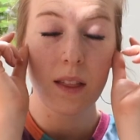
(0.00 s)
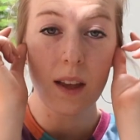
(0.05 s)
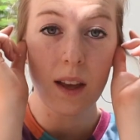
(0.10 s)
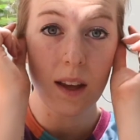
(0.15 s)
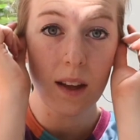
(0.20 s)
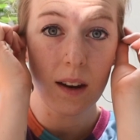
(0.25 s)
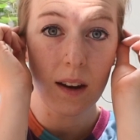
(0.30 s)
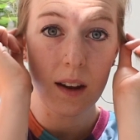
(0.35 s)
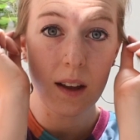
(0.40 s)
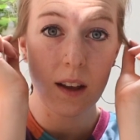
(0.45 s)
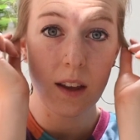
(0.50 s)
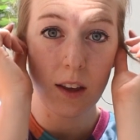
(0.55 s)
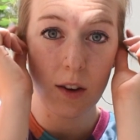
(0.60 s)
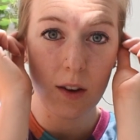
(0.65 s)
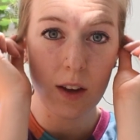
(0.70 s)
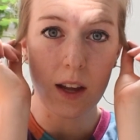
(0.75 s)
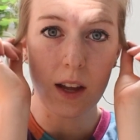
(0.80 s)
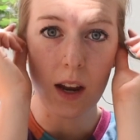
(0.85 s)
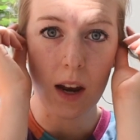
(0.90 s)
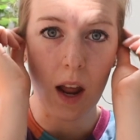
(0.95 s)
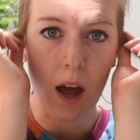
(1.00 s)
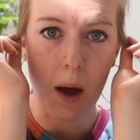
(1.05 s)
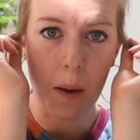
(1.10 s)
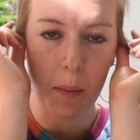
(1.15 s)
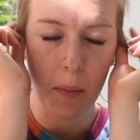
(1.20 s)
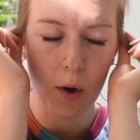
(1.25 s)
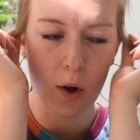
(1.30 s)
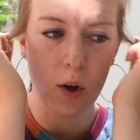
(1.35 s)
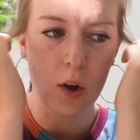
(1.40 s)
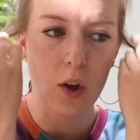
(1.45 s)
Then you can
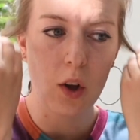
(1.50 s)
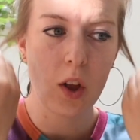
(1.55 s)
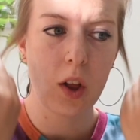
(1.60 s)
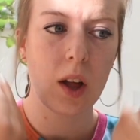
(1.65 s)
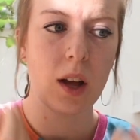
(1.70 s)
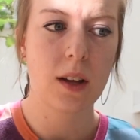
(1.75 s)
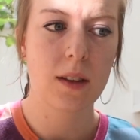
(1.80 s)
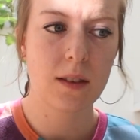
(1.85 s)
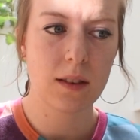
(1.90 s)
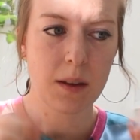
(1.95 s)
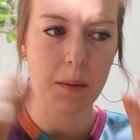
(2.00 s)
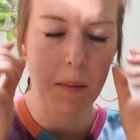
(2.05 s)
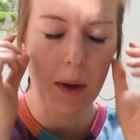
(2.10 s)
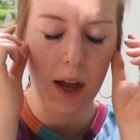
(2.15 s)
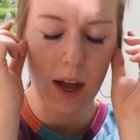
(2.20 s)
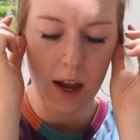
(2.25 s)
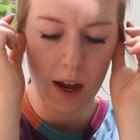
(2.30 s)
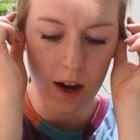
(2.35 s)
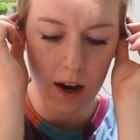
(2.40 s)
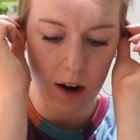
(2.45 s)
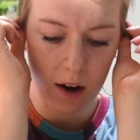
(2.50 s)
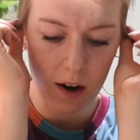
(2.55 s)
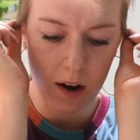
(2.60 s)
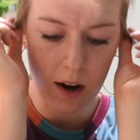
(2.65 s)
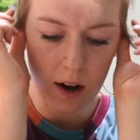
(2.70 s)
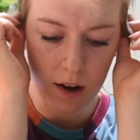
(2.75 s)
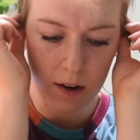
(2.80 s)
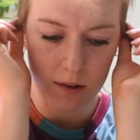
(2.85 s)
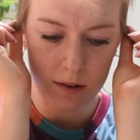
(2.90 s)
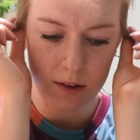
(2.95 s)
pull some hair
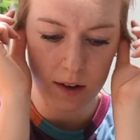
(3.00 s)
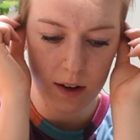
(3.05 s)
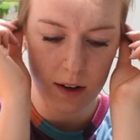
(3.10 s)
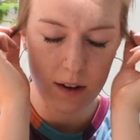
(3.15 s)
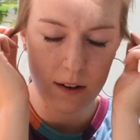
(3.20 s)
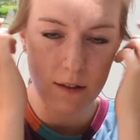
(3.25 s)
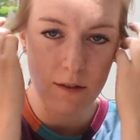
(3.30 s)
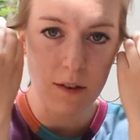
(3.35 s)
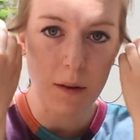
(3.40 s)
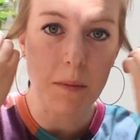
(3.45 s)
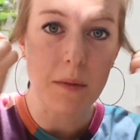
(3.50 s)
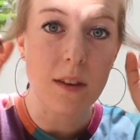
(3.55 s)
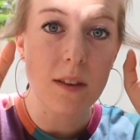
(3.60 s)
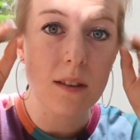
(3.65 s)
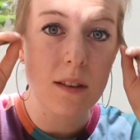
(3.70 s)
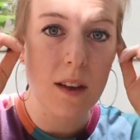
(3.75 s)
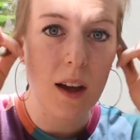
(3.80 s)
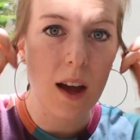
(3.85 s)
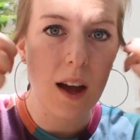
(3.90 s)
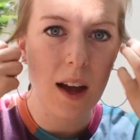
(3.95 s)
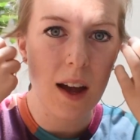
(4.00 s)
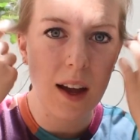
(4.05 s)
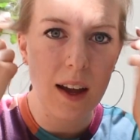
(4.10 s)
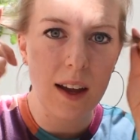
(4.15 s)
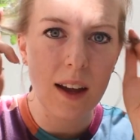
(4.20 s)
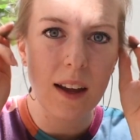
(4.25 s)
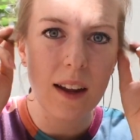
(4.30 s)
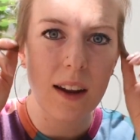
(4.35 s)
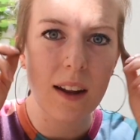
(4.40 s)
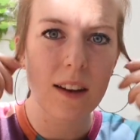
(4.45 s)
out from the
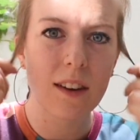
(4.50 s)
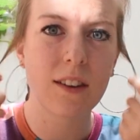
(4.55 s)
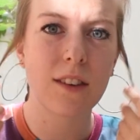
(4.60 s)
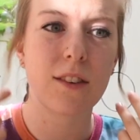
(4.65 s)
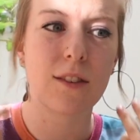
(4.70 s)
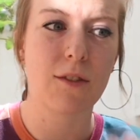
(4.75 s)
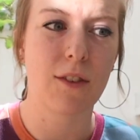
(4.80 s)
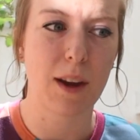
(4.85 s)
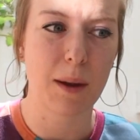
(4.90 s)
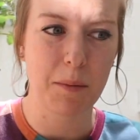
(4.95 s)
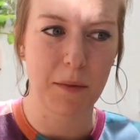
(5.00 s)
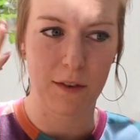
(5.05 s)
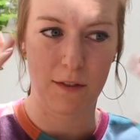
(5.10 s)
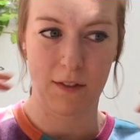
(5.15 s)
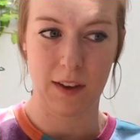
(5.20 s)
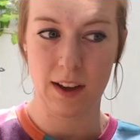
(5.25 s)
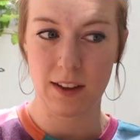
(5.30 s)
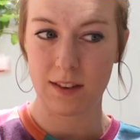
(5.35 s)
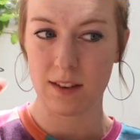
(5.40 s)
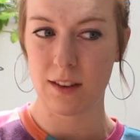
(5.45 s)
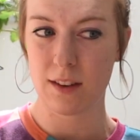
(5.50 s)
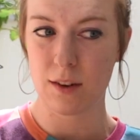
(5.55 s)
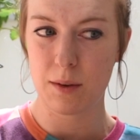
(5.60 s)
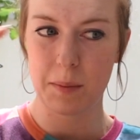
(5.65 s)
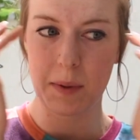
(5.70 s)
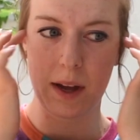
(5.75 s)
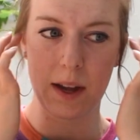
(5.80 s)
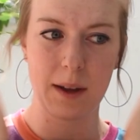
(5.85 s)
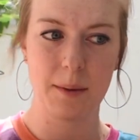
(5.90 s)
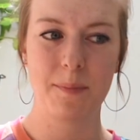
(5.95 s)
side. Just frame your face a little
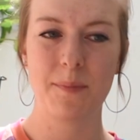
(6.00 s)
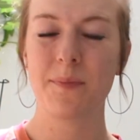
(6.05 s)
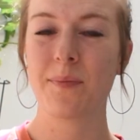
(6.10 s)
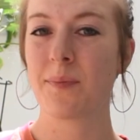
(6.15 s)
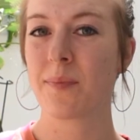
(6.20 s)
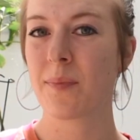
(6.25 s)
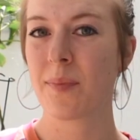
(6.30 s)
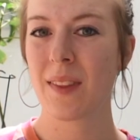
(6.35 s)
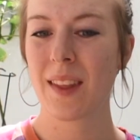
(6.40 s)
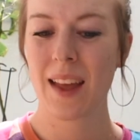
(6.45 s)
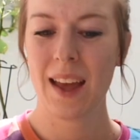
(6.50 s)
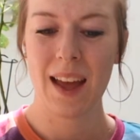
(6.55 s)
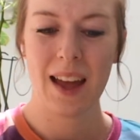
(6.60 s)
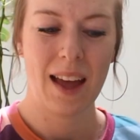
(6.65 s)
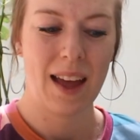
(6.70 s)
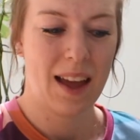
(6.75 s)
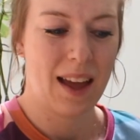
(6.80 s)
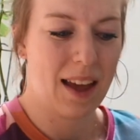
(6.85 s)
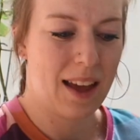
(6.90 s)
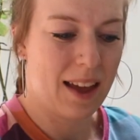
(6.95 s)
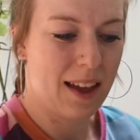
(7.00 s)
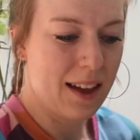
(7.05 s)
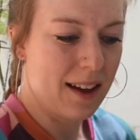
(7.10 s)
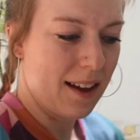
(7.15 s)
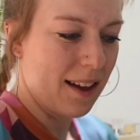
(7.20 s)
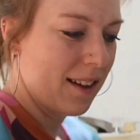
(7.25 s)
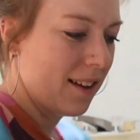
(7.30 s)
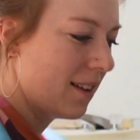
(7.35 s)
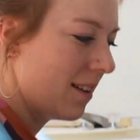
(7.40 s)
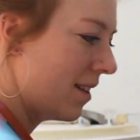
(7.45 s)
bit.
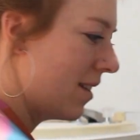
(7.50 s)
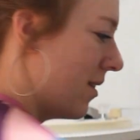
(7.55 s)
And